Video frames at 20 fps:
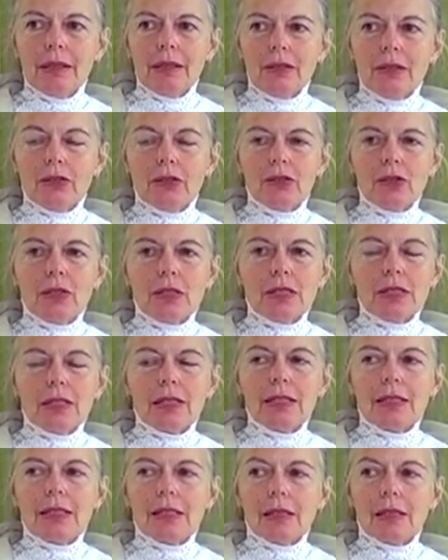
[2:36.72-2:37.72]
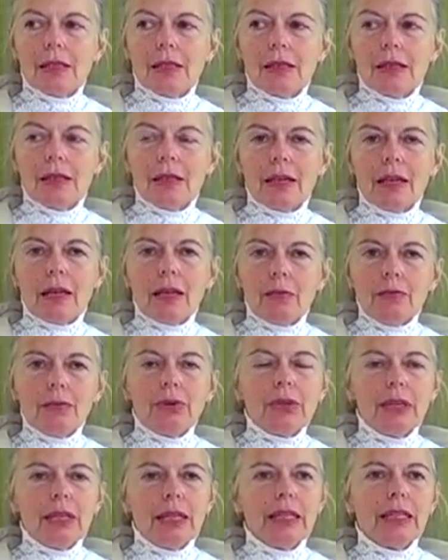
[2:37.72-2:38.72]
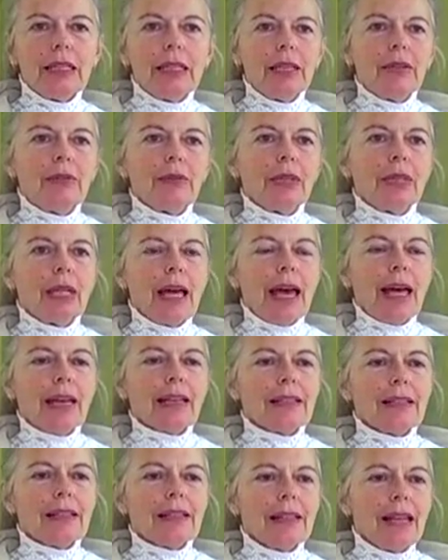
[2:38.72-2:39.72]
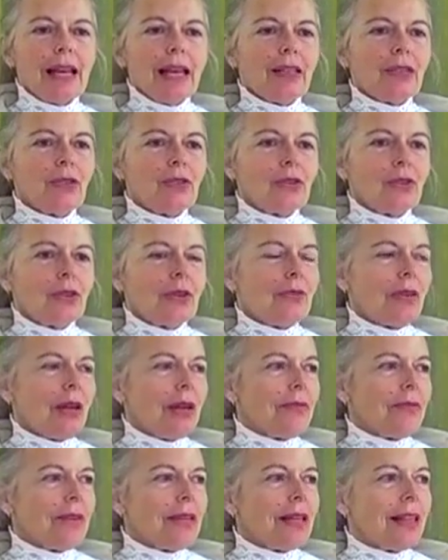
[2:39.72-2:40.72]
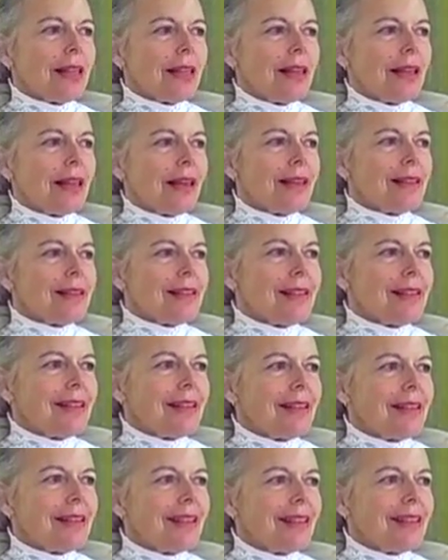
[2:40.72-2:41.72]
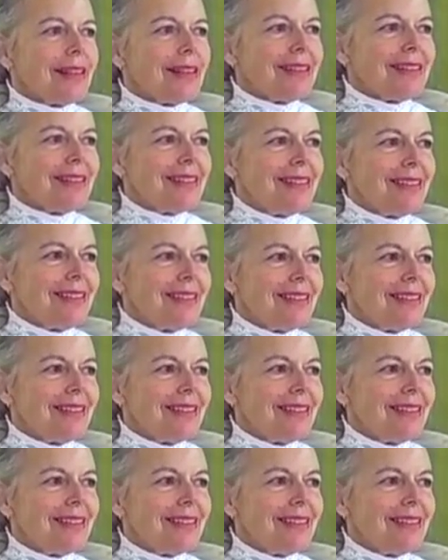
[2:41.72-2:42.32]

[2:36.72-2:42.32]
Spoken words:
It's just the completely relaxed nature of everything as it is.